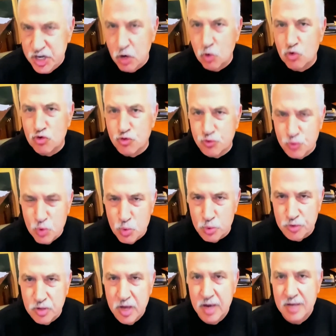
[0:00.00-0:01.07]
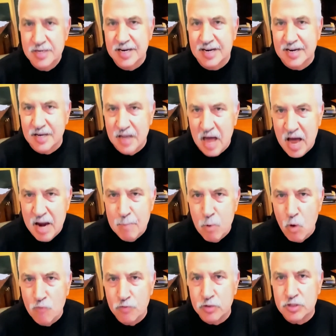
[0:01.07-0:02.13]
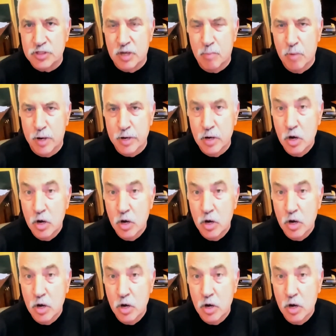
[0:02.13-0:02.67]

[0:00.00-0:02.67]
truth to climb over someone